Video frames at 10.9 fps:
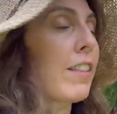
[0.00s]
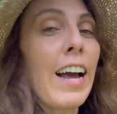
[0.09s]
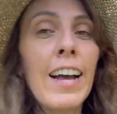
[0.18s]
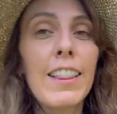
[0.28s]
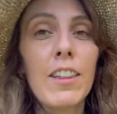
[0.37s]

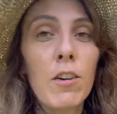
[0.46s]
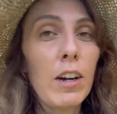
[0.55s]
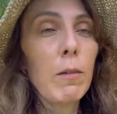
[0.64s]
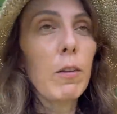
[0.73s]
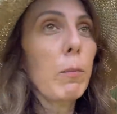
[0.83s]
That, the
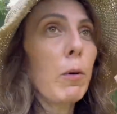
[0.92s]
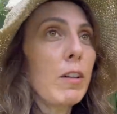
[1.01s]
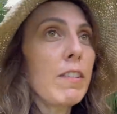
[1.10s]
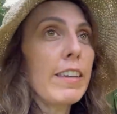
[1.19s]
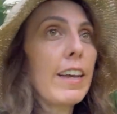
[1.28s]
Grand, the
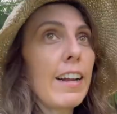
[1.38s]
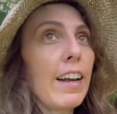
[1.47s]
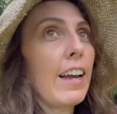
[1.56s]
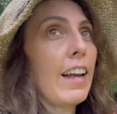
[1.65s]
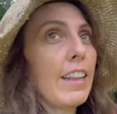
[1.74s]

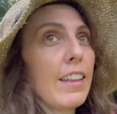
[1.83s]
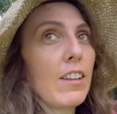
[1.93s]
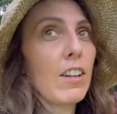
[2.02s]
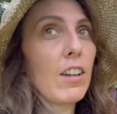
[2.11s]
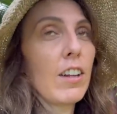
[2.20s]
Poinciana, and
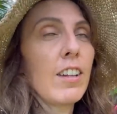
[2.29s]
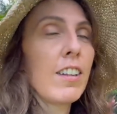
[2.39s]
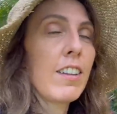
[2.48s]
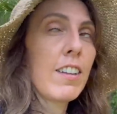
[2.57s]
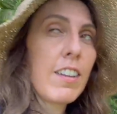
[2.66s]
the
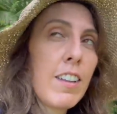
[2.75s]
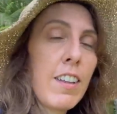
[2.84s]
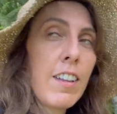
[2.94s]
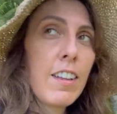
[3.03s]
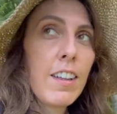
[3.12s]

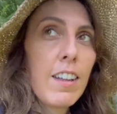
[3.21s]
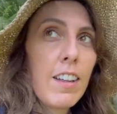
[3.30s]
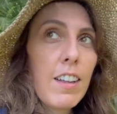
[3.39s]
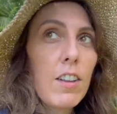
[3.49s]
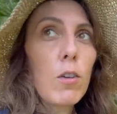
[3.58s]

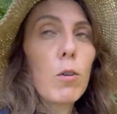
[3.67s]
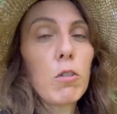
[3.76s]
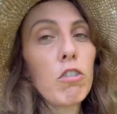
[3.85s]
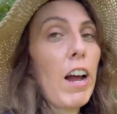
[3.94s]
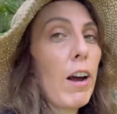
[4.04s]
the
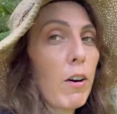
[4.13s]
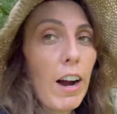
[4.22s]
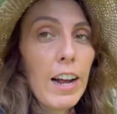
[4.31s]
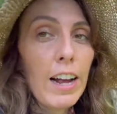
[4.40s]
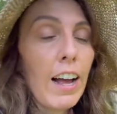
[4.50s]
golden
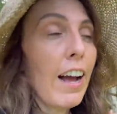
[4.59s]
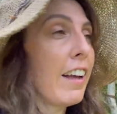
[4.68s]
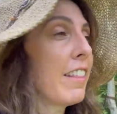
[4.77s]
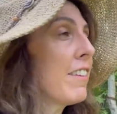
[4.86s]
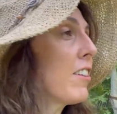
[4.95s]
shower. I
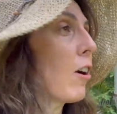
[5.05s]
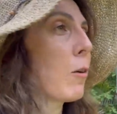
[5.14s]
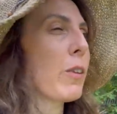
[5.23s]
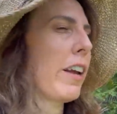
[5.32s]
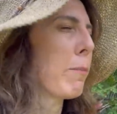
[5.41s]
This year I
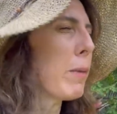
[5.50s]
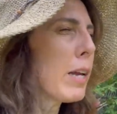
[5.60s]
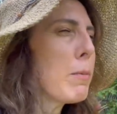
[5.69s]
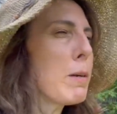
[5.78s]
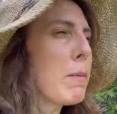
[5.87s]
was like,
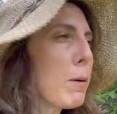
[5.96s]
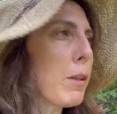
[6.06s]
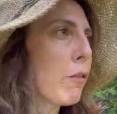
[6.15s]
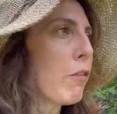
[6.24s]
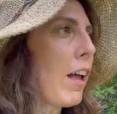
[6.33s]
maybe,
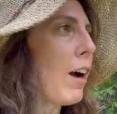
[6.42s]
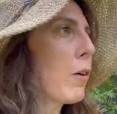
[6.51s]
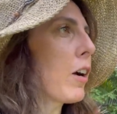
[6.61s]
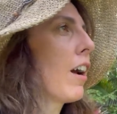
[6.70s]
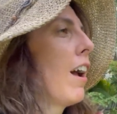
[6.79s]
maybe the
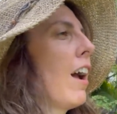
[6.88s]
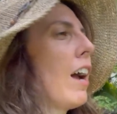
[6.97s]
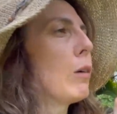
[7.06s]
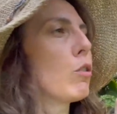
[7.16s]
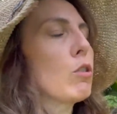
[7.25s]
flower.
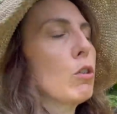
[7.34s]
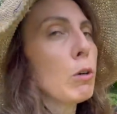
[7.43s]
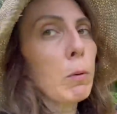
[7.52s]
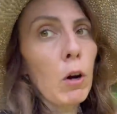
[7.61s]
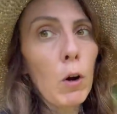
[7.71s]
I was
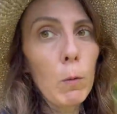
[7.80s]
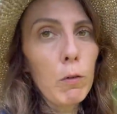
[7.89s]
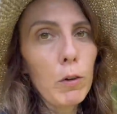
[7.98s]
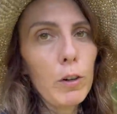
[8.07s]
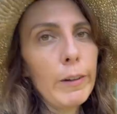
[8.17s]
super
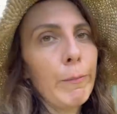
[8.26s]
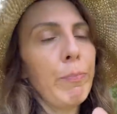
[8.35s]
hopeful.